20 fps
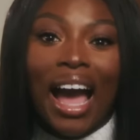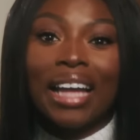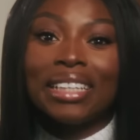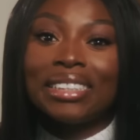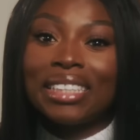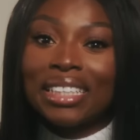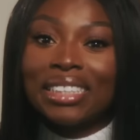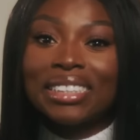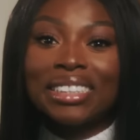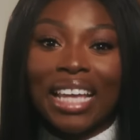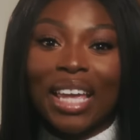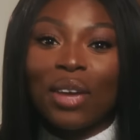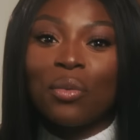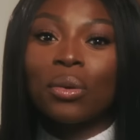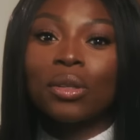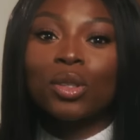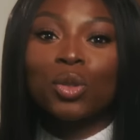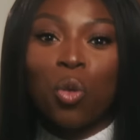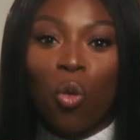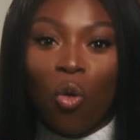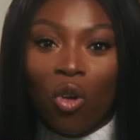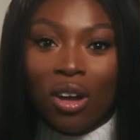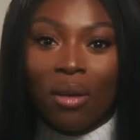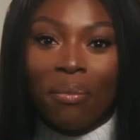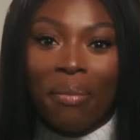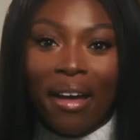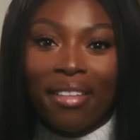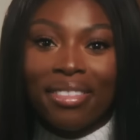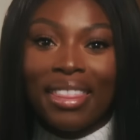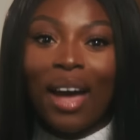I did say we'd talk
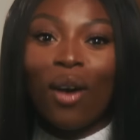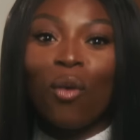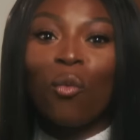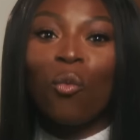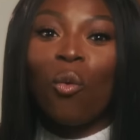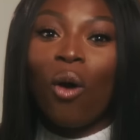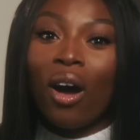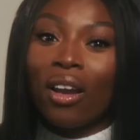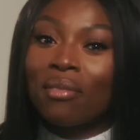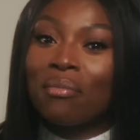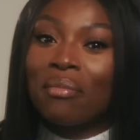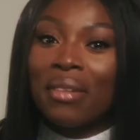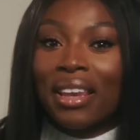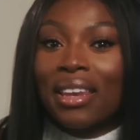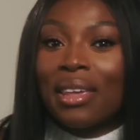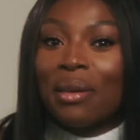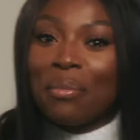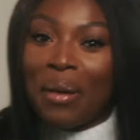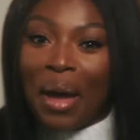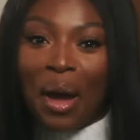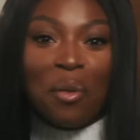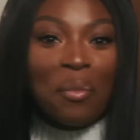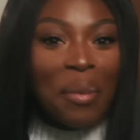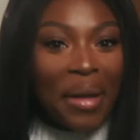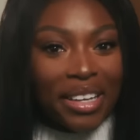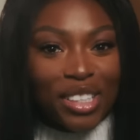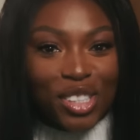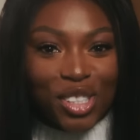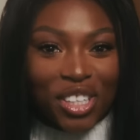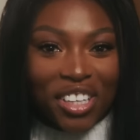about that £1 million
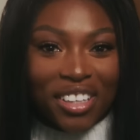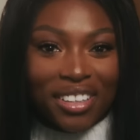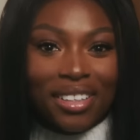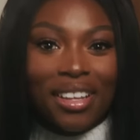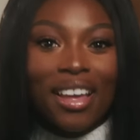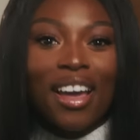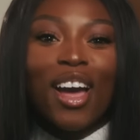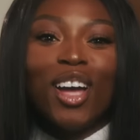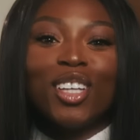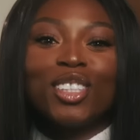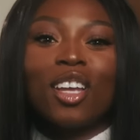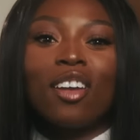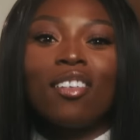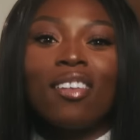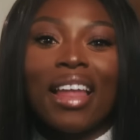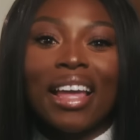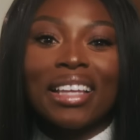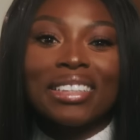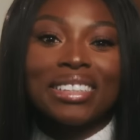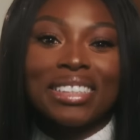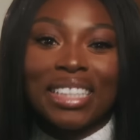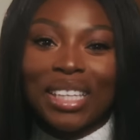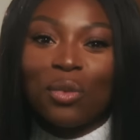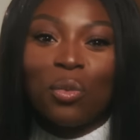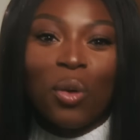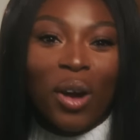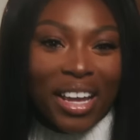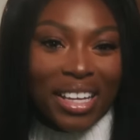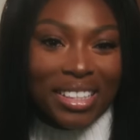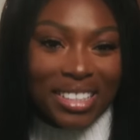pension, so let's see
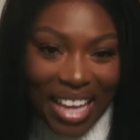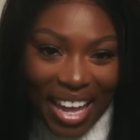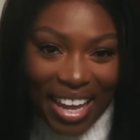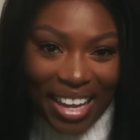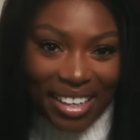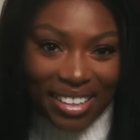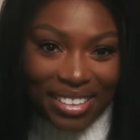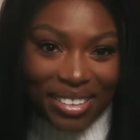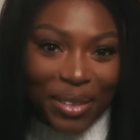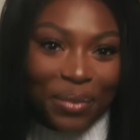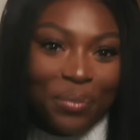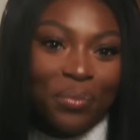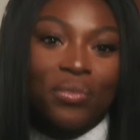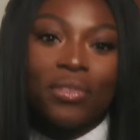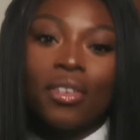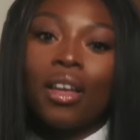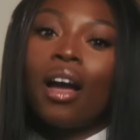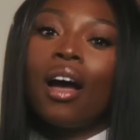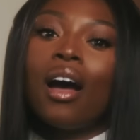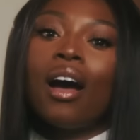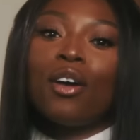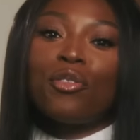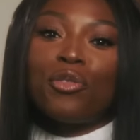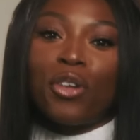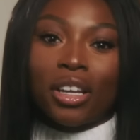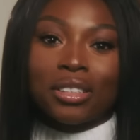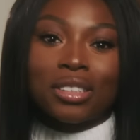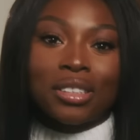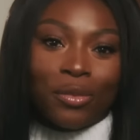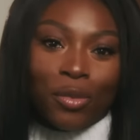what it takes.
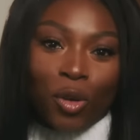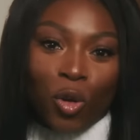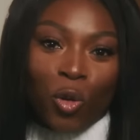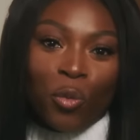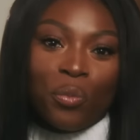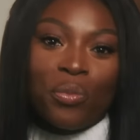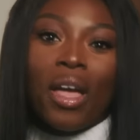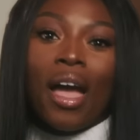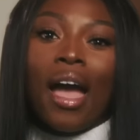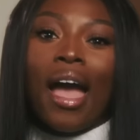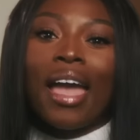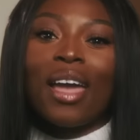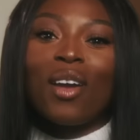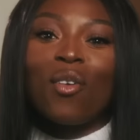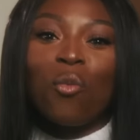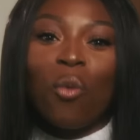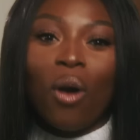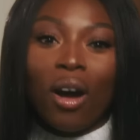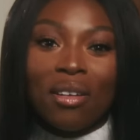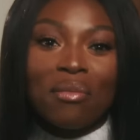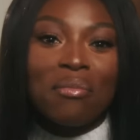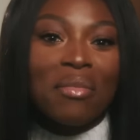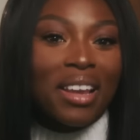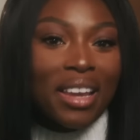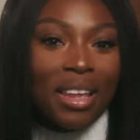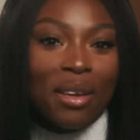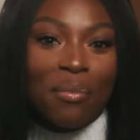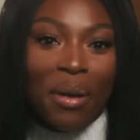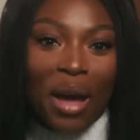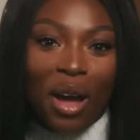First of all, a £1
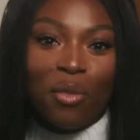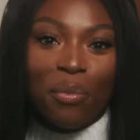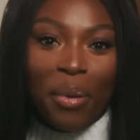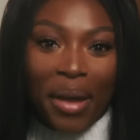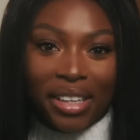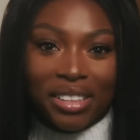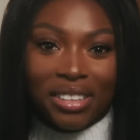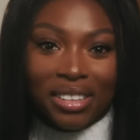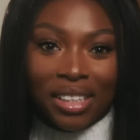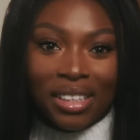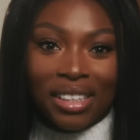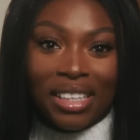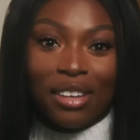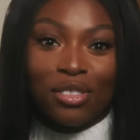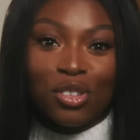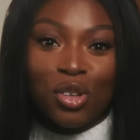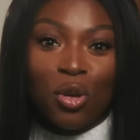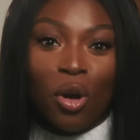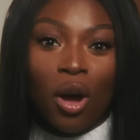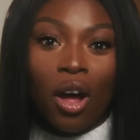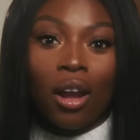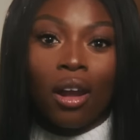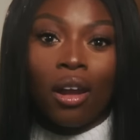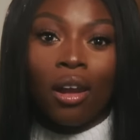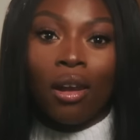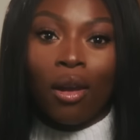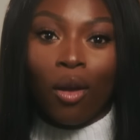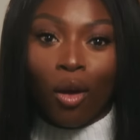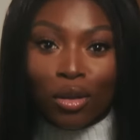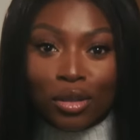million pension gives you a
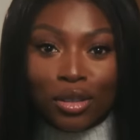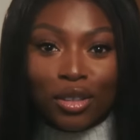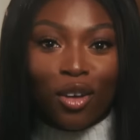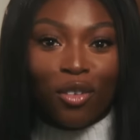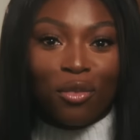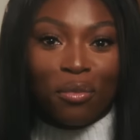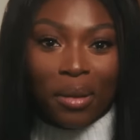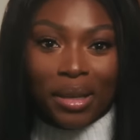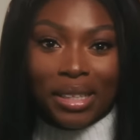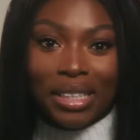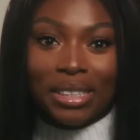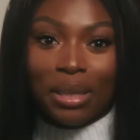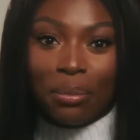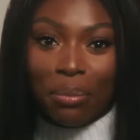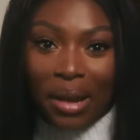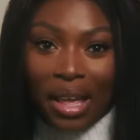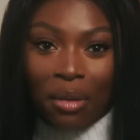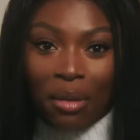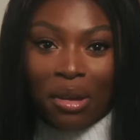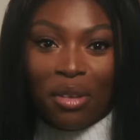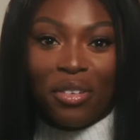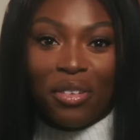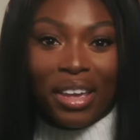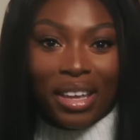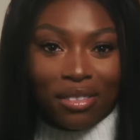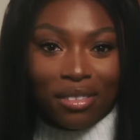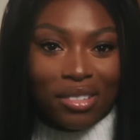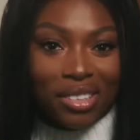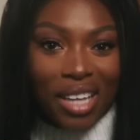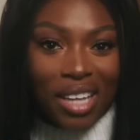lot of money to play with
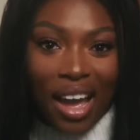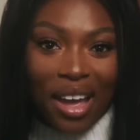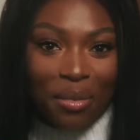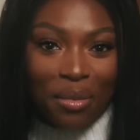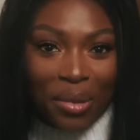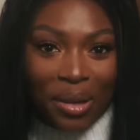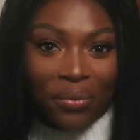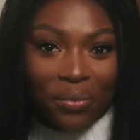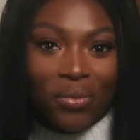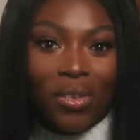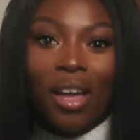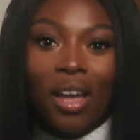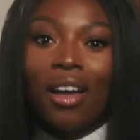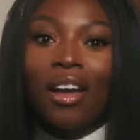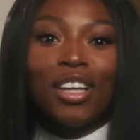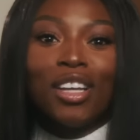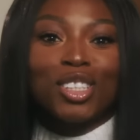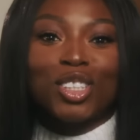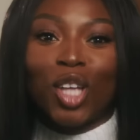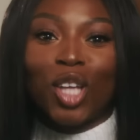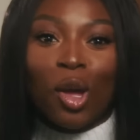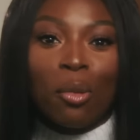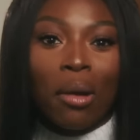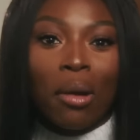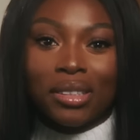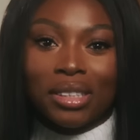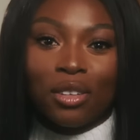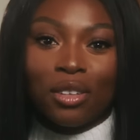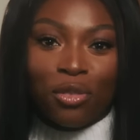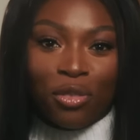in retirement. So
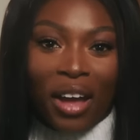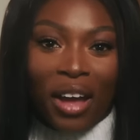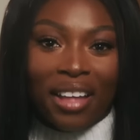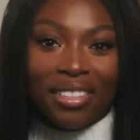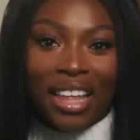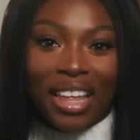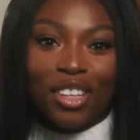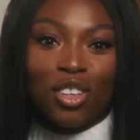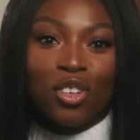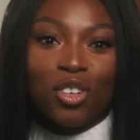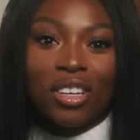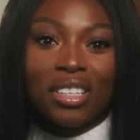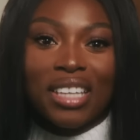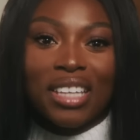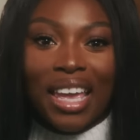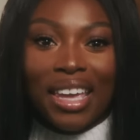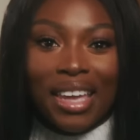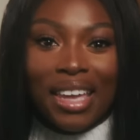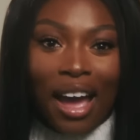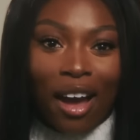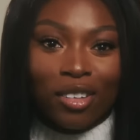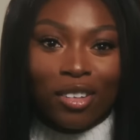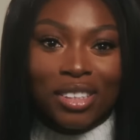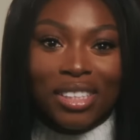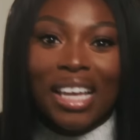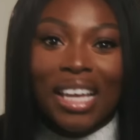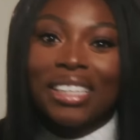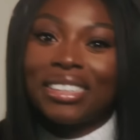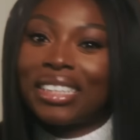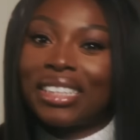much, in fact, that you could take out
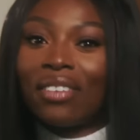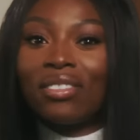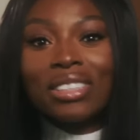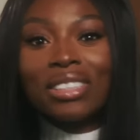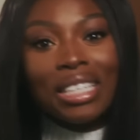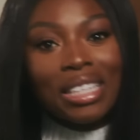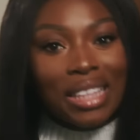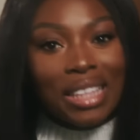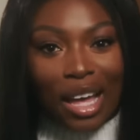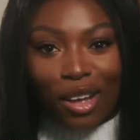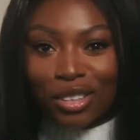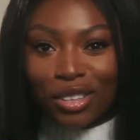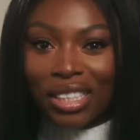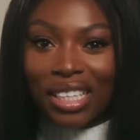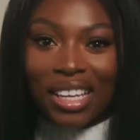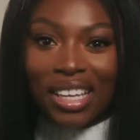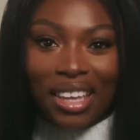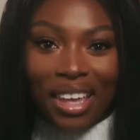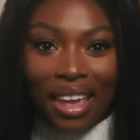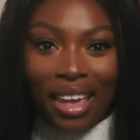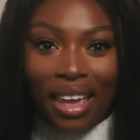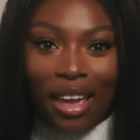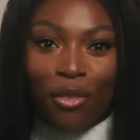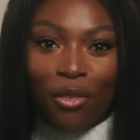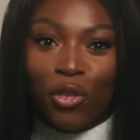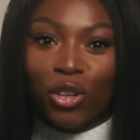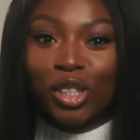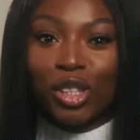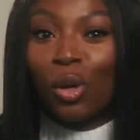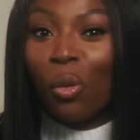70,000 a year
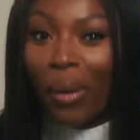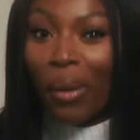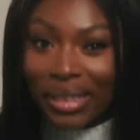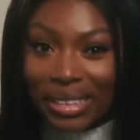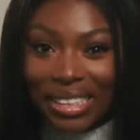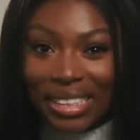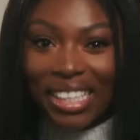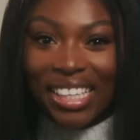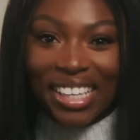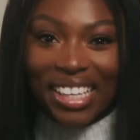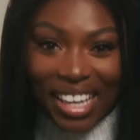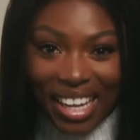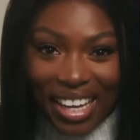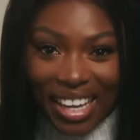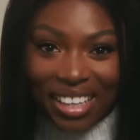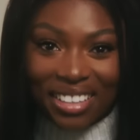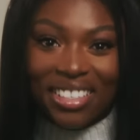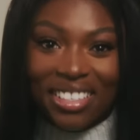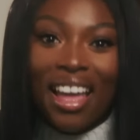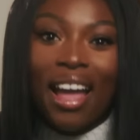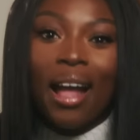for 20 years.